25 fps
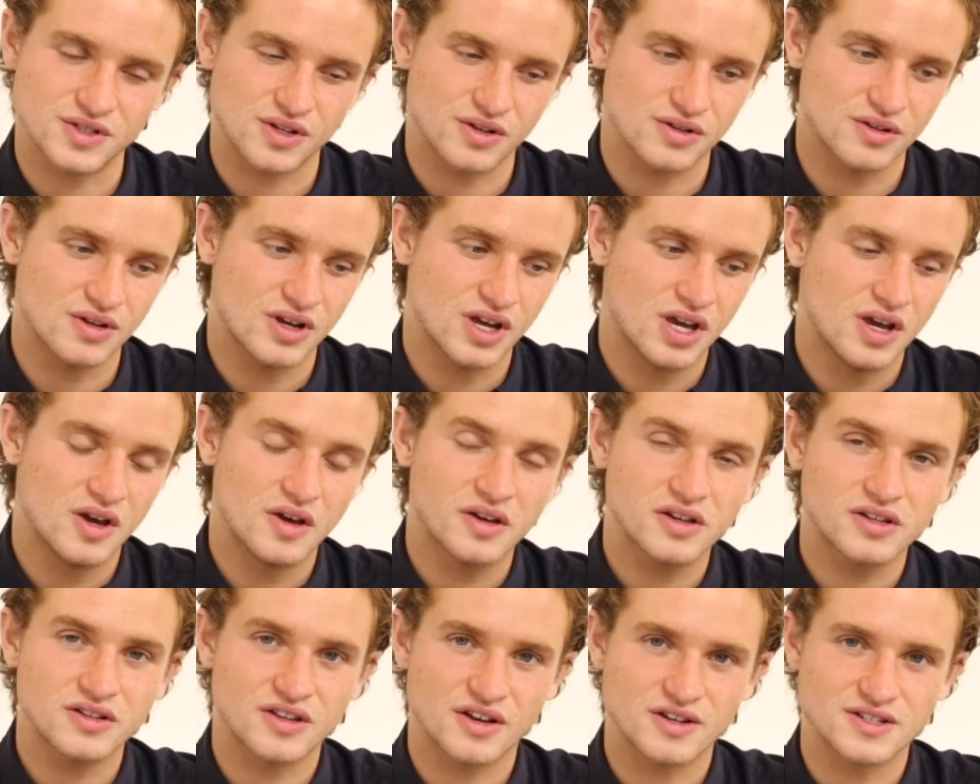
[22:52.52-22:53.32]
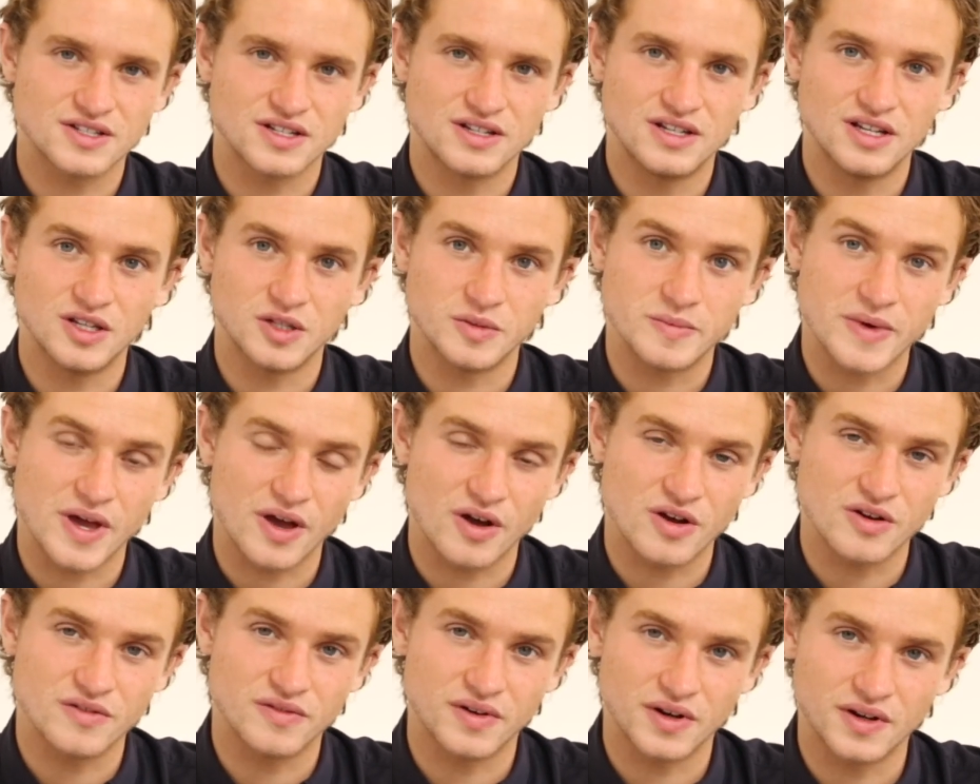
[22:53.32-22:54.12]
So there's a little
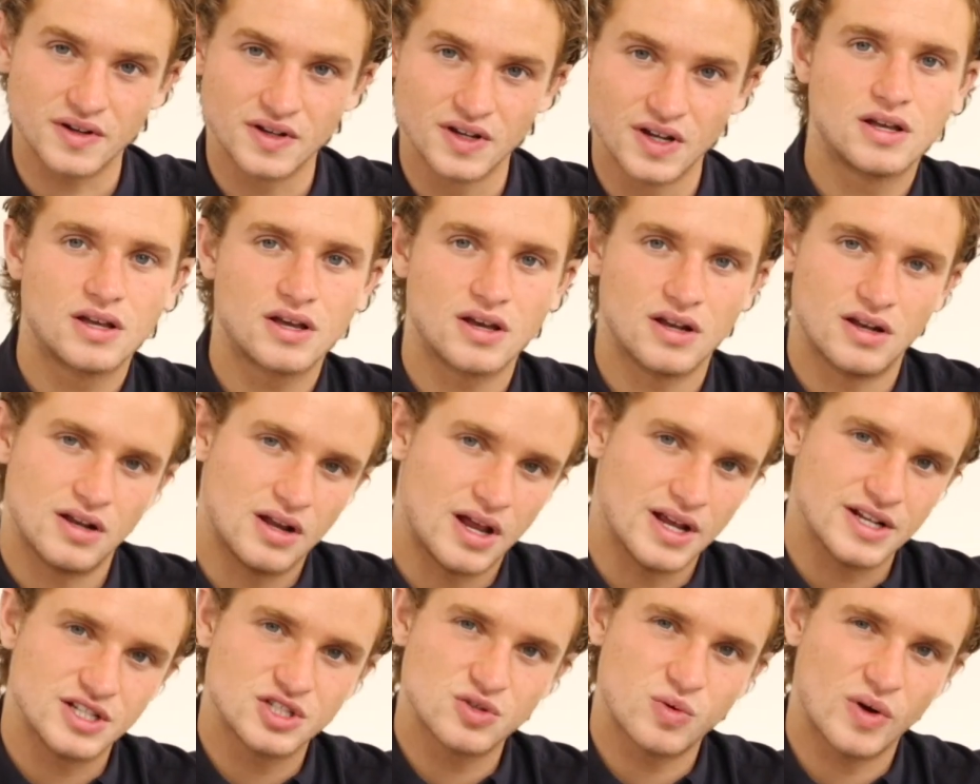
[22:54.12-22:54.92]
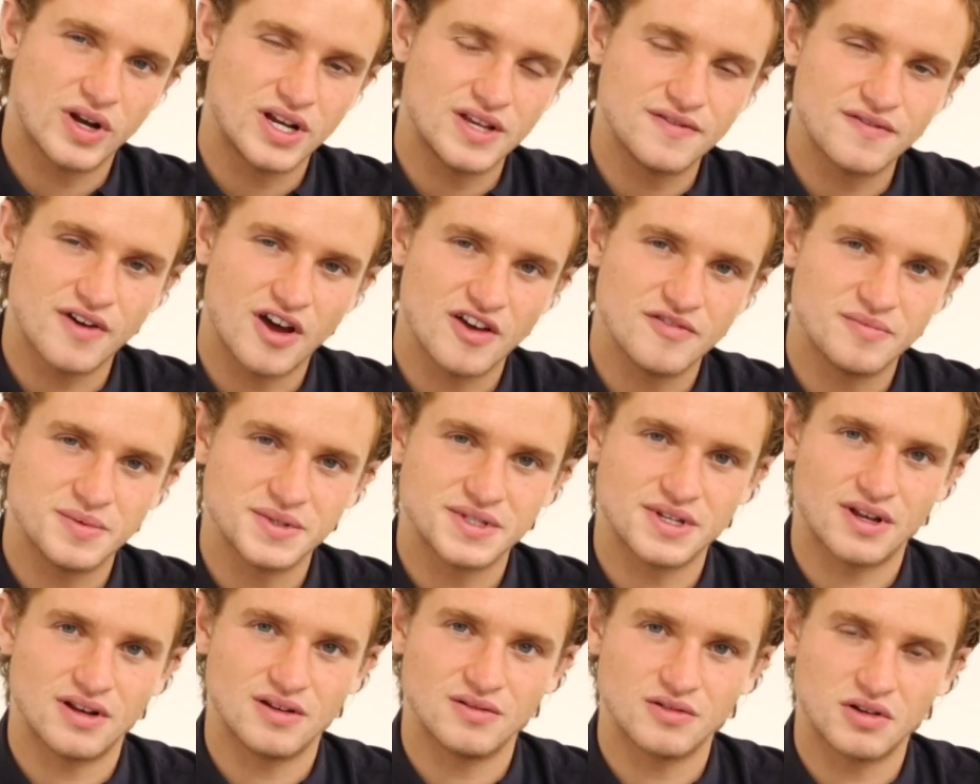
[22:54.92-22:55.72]
bit over, kind of like
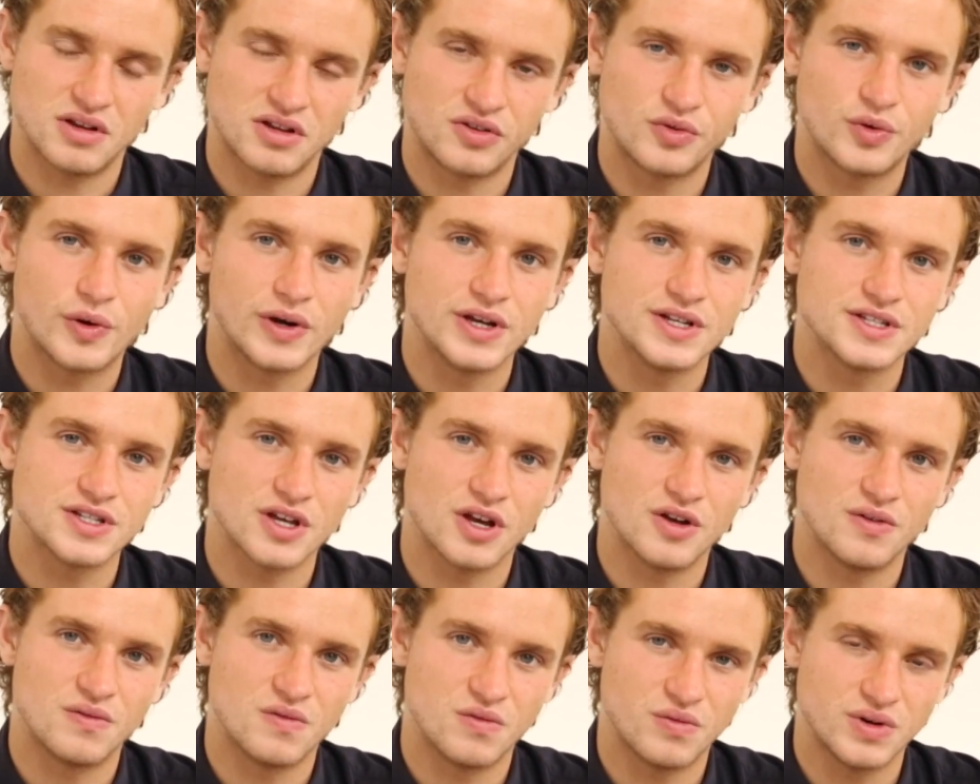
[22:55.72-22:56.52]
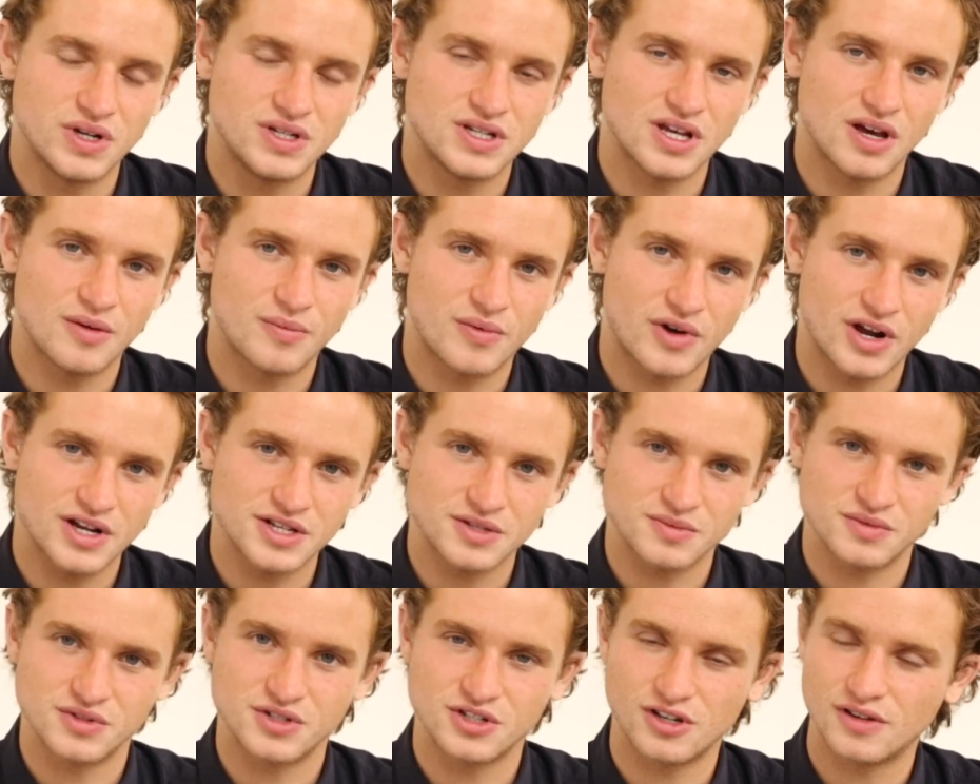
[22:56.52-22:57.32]
25% increase over retail
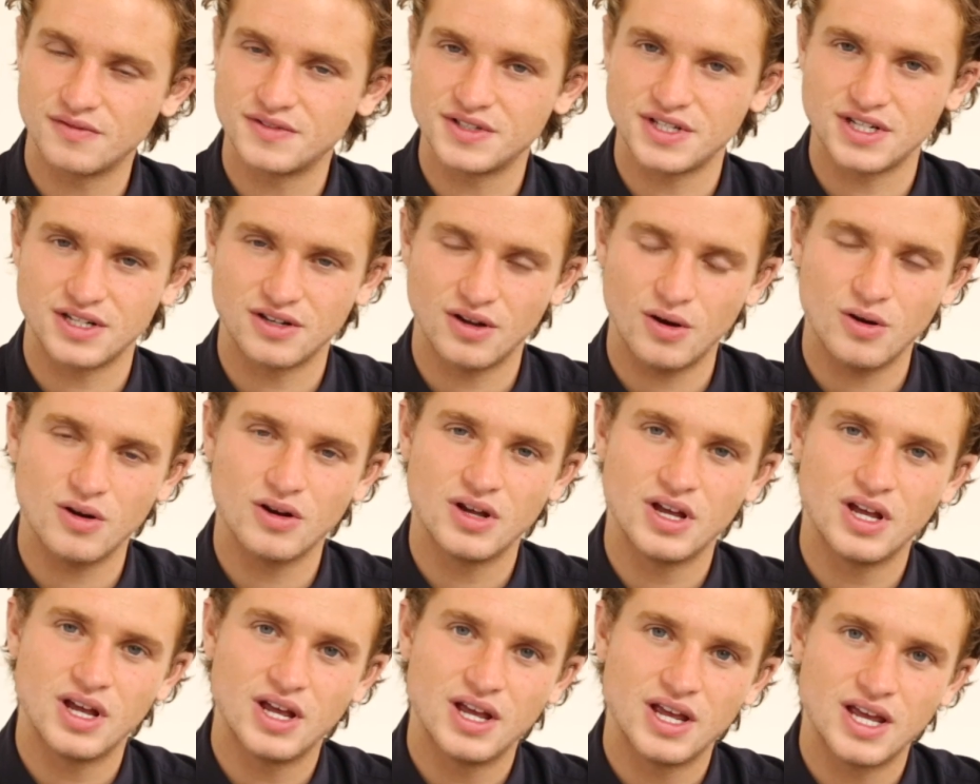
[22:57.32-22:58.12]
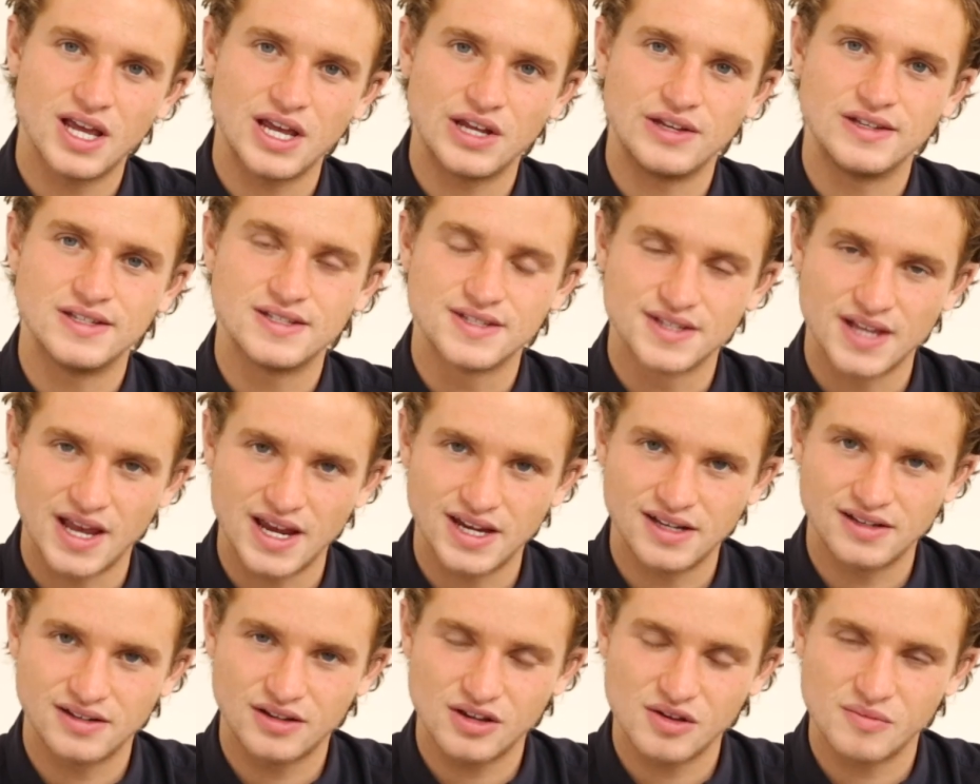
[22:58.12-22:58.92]
price, which is obviously not
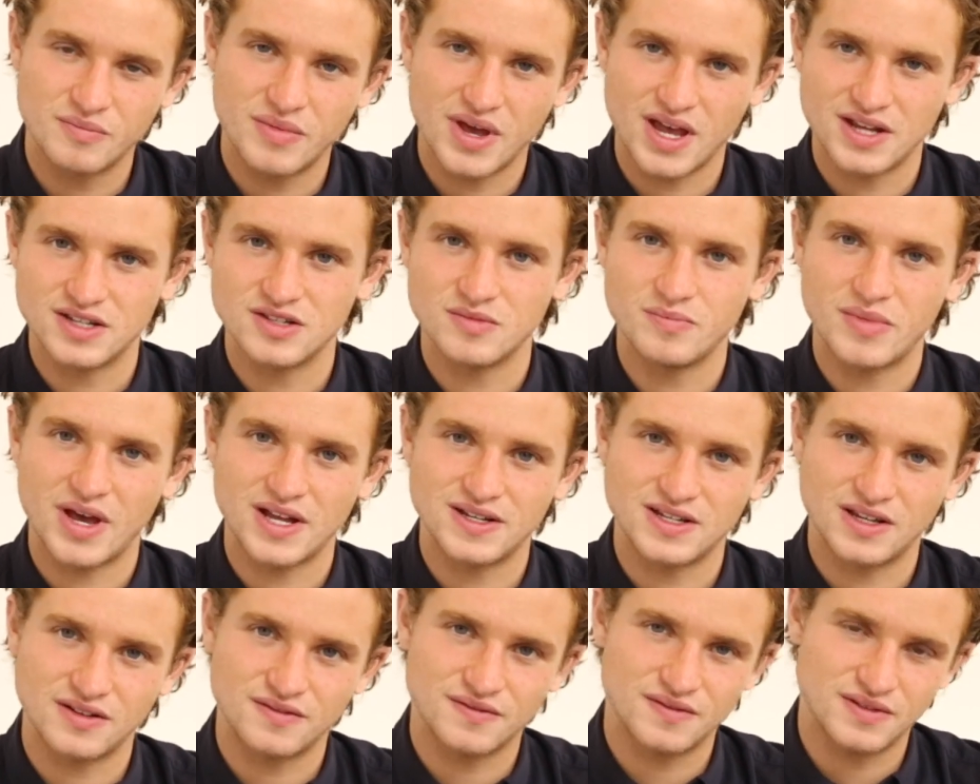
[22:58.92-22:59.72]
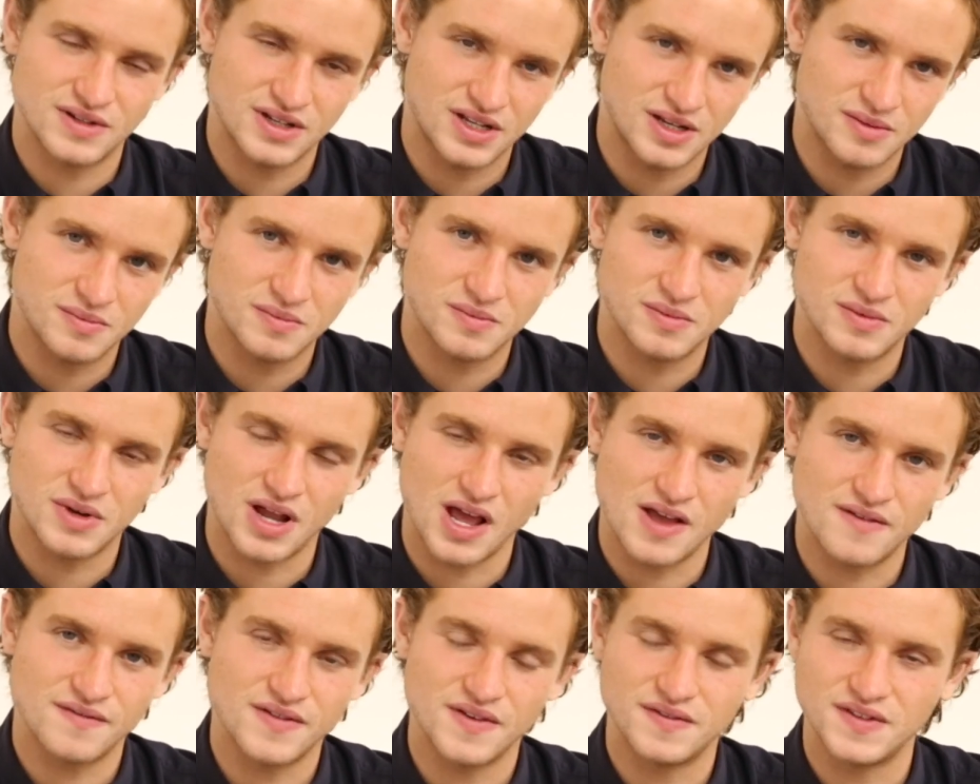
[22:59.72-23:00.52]
insane compared to Patek Philippe,
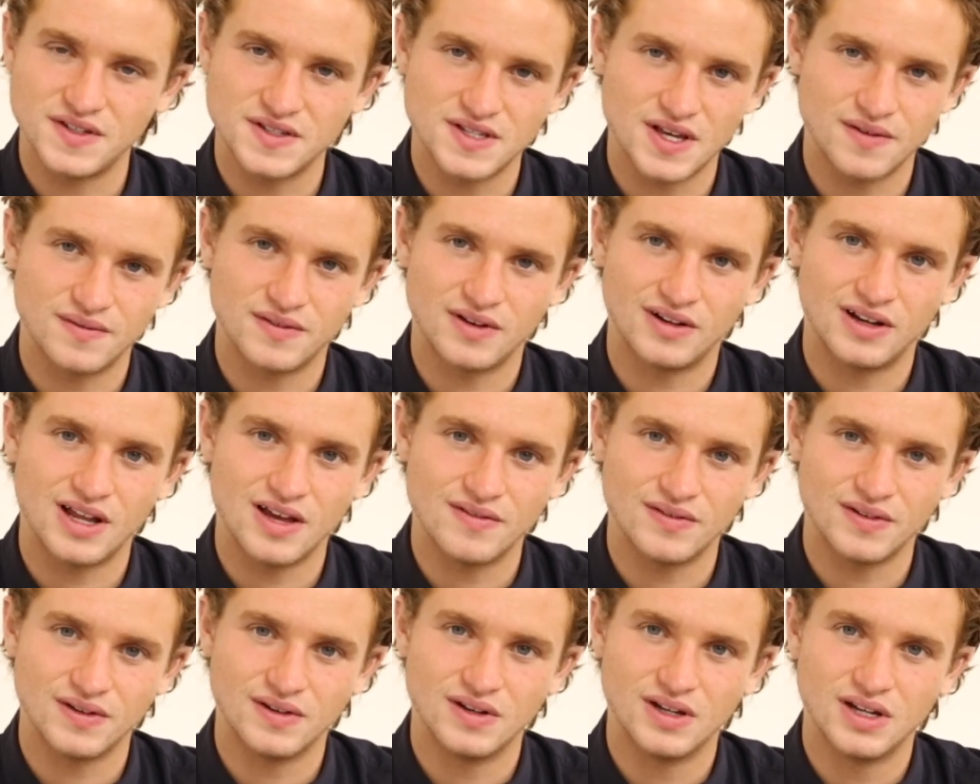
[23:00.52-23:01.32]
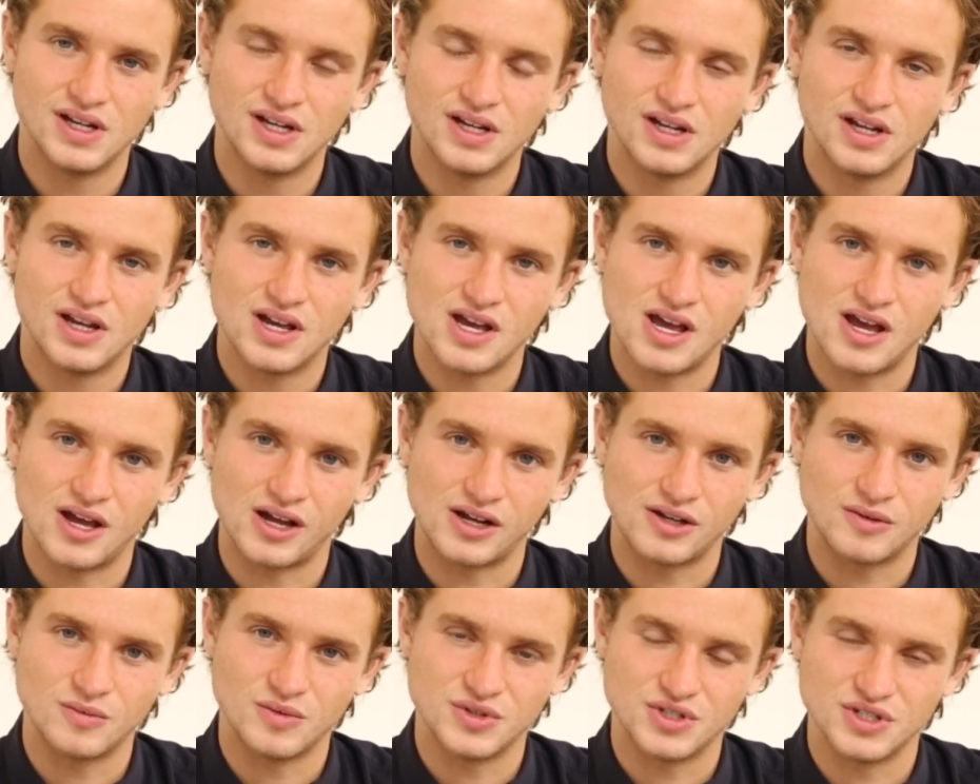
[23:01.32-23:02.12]
like 5711,
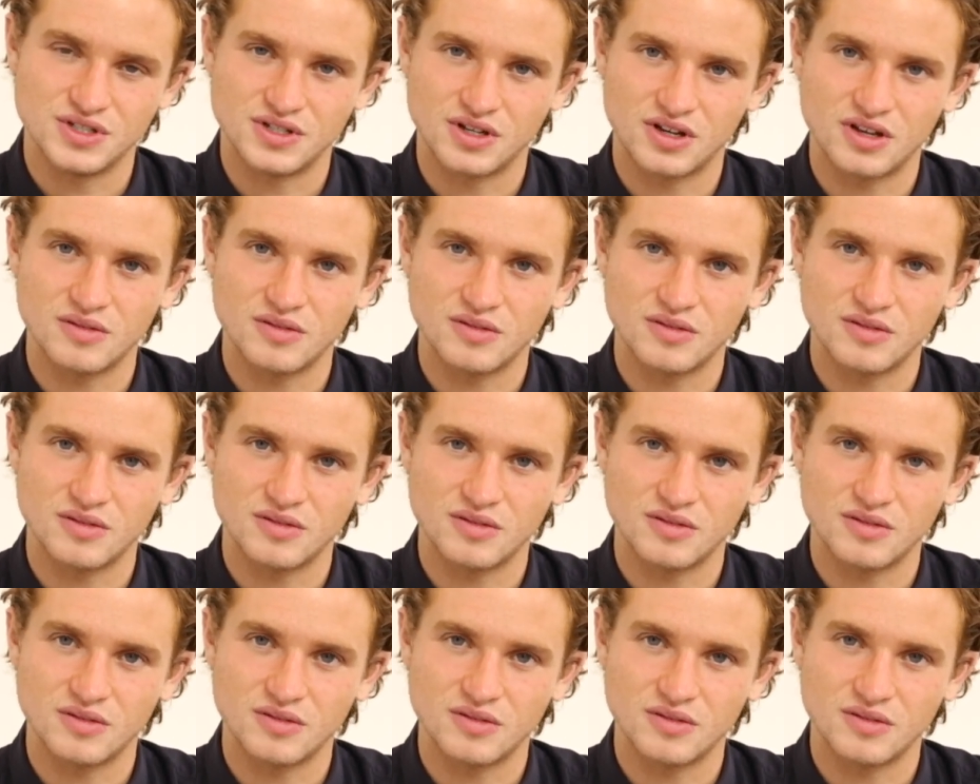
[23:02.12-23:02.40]
which is